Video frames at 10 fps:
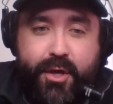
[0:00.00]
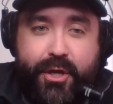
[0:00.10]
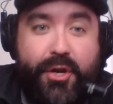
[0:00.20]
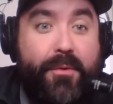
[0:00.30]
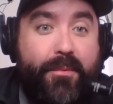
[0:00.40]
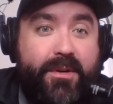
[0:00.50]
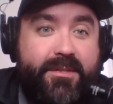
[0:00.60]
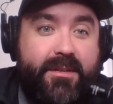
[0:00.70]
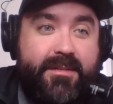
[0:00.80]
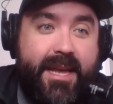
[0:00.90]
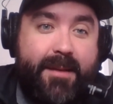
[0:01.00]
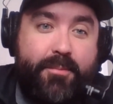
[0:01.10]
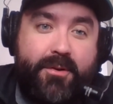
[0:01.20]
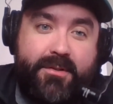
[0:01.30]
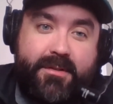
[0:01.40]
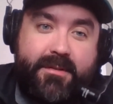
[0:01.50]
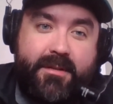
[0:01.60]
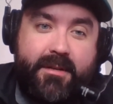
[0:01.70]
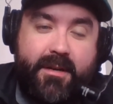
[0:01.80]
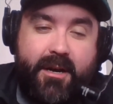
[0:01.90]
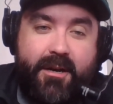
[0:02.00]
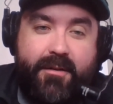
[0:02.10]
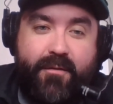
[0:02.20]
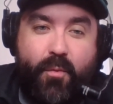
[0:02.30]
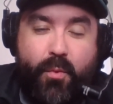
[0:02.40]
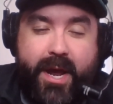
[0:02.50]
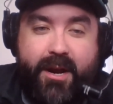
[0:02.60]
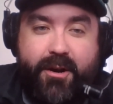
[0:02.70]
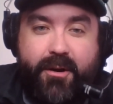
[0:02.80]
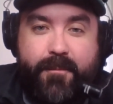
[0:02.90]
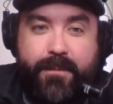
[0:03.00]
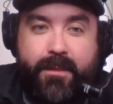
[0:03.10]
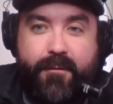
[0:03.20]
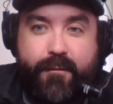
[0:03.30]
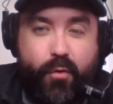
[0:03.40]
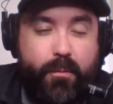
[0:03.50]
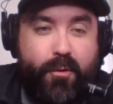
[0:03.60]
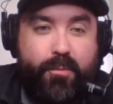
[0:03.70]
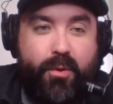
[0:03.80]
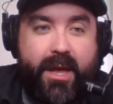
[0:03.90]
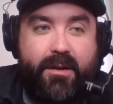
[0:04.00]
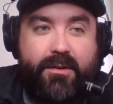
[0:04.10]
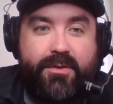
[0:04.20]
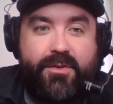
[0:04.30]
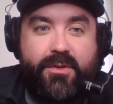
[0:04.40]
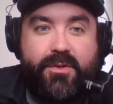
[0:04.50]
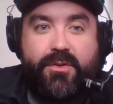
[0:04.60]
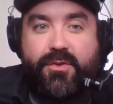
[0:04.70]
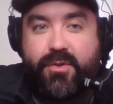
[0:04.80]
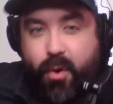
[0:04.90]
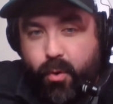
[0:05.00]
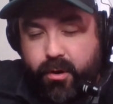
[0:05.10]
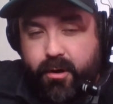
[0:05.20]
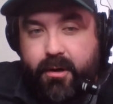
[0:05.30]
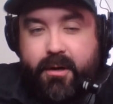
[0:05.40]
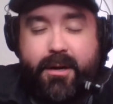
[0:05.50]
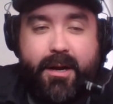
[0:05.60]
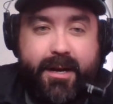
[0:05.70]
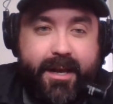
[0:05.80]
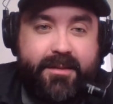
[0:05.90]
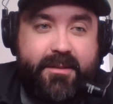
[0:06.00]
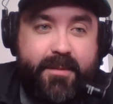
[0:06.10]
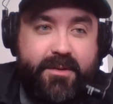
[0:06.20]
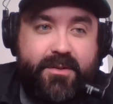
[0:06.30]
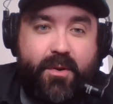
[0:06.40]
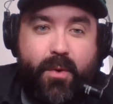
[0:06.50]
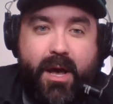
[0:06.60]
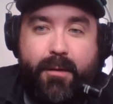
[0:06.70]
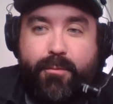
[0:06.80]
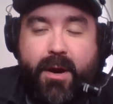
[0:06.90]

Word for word: numerous examples of where former players score against the Minnesota Wild.